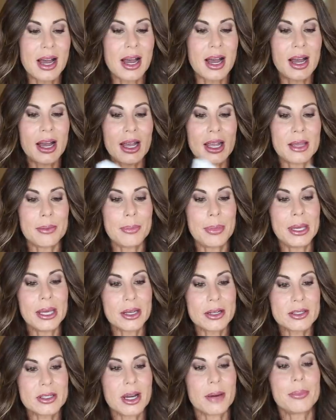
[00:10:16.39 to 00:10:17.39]
I
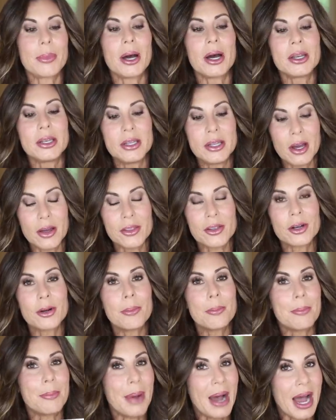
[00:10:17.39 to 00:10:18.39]
picked up another
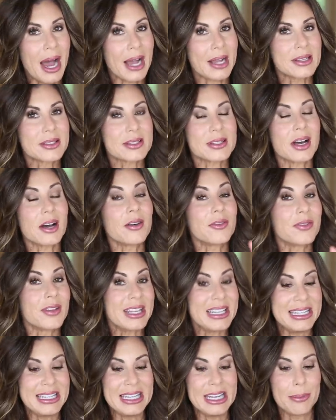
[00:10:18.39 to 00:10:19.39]
box
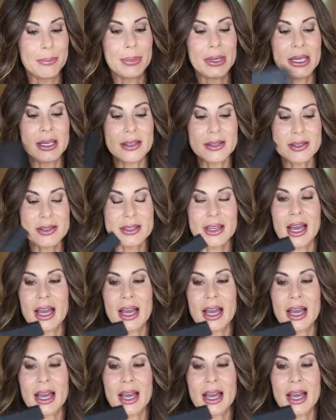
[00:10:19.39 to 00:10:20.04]
of nippies.